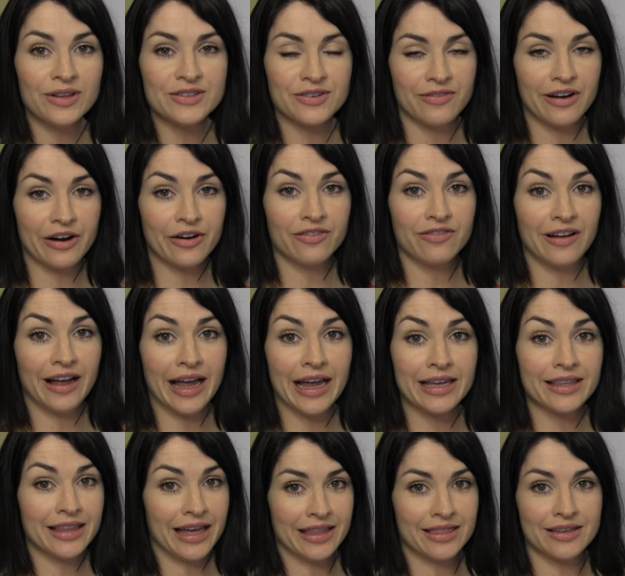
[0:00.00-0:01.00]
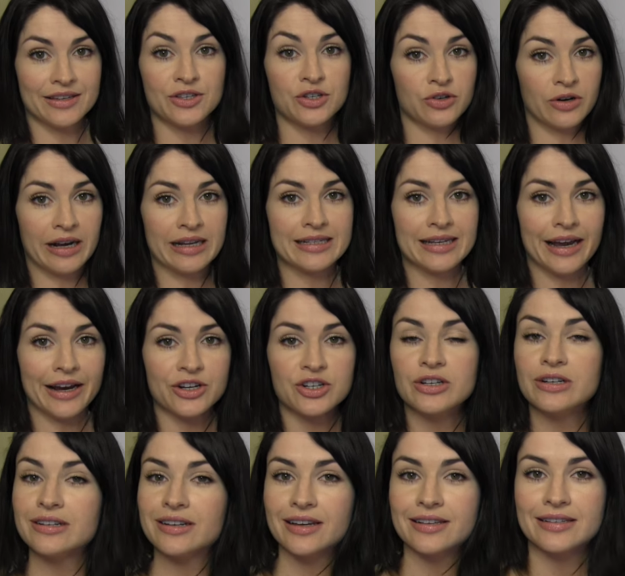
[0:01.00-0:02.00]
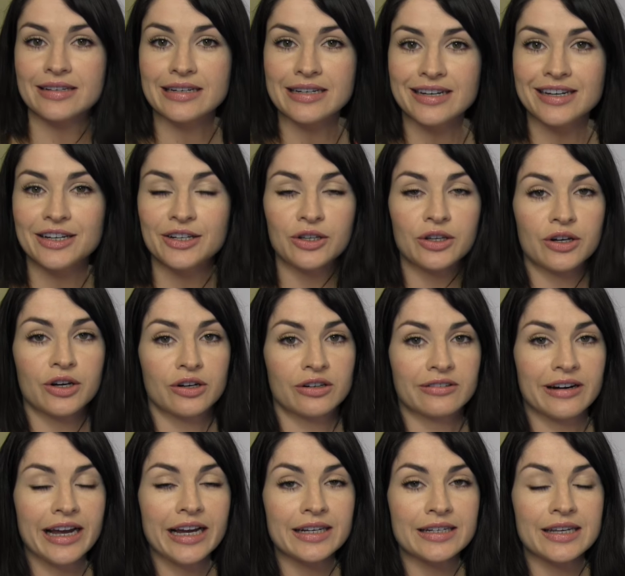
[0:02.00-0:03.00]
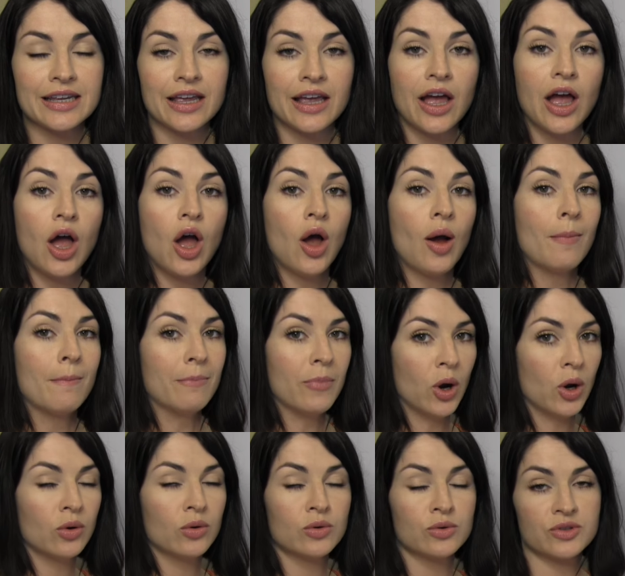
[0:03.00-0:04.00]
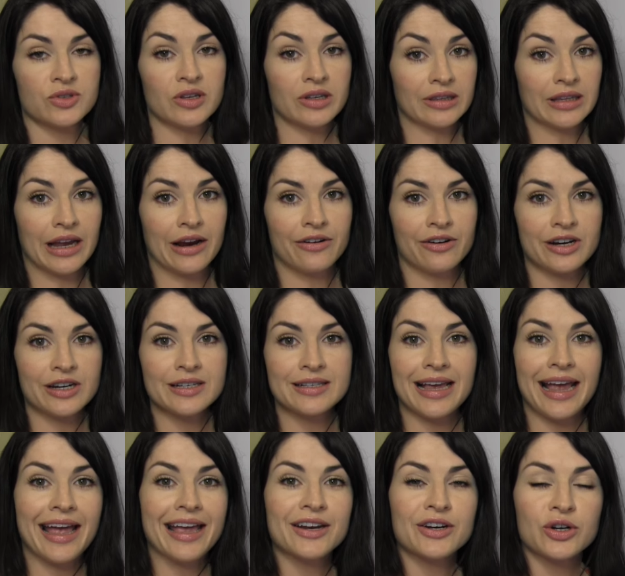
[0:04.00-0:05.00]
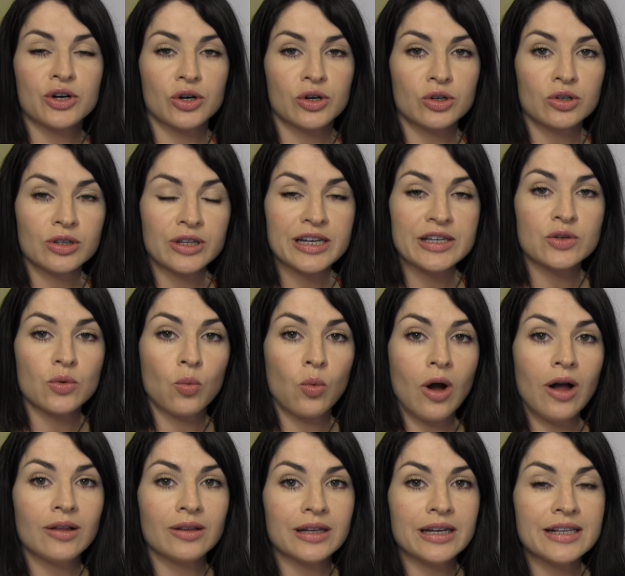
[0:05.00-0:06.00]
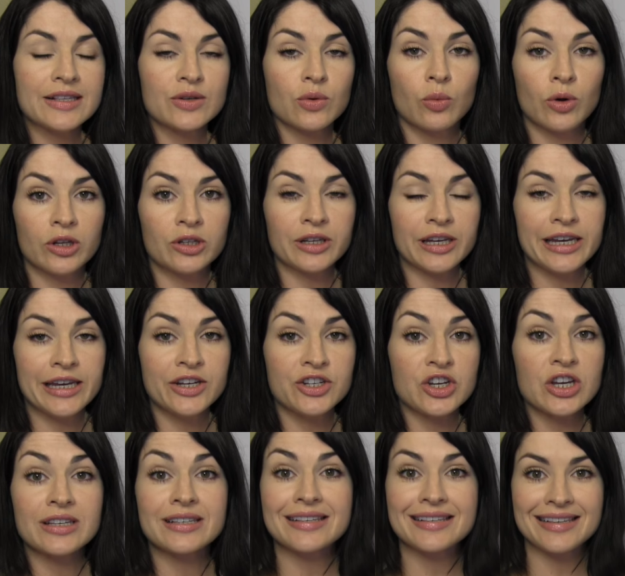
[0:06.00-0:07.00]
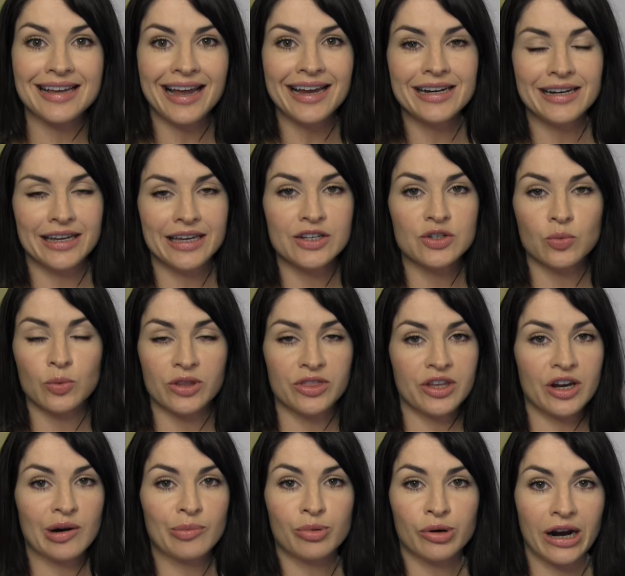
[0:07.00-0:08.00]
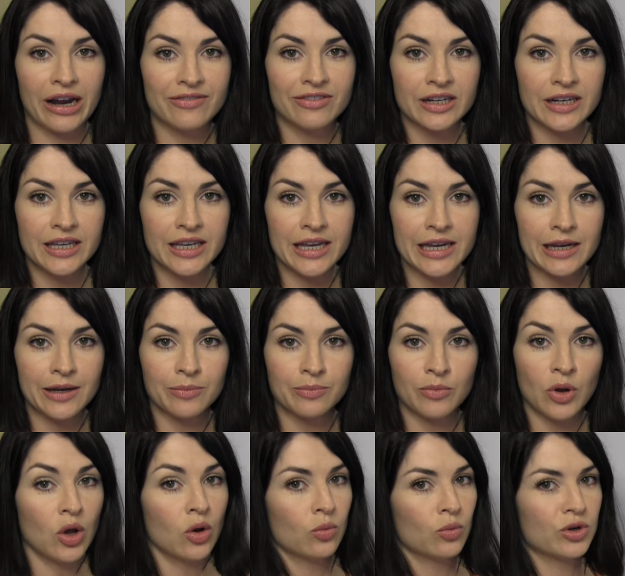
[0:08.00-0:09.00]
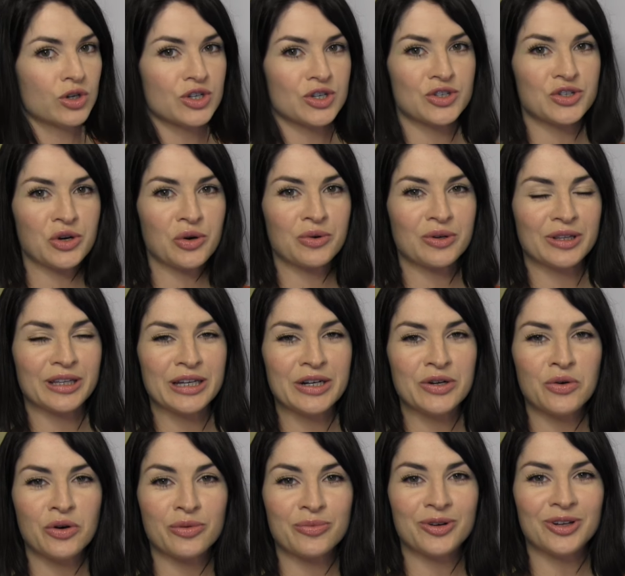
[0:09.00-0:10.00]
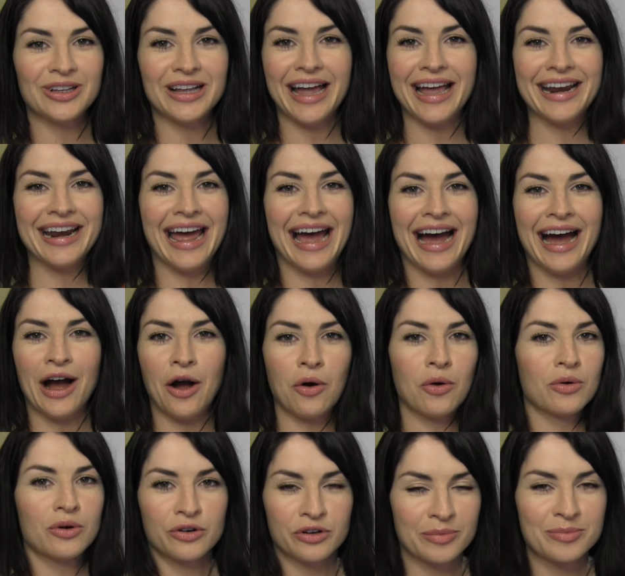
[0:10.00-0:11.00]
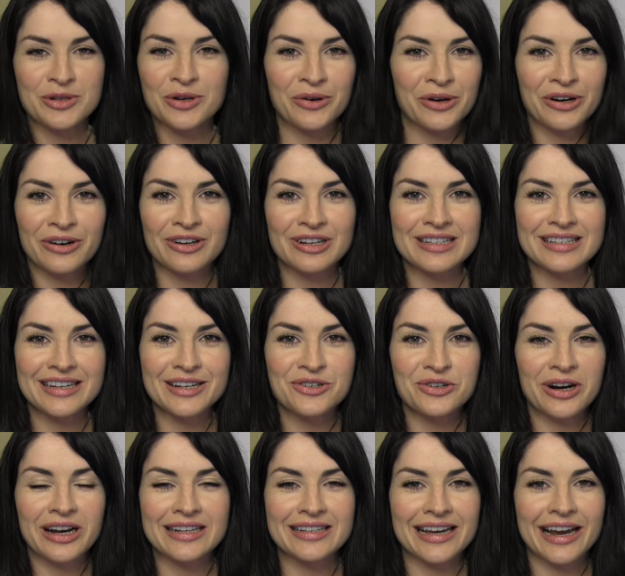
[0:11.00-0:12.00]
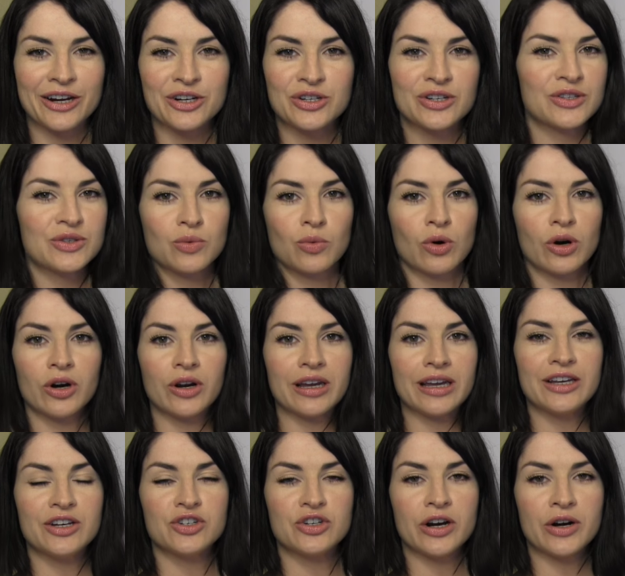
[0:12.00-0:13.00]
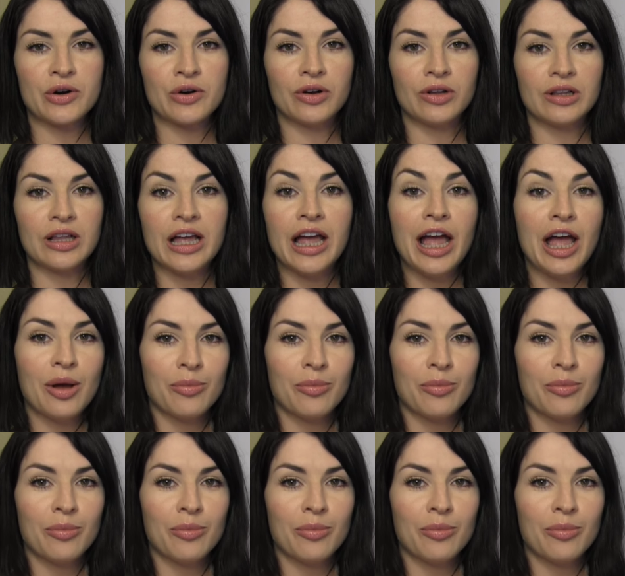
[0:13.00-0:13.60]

Once verifying that this transaction does indeed look correct, Mo's, Larry's, and Curly's wallets will each sign it with their private key, which is totally normal and how cryptocurrency transactions work in general,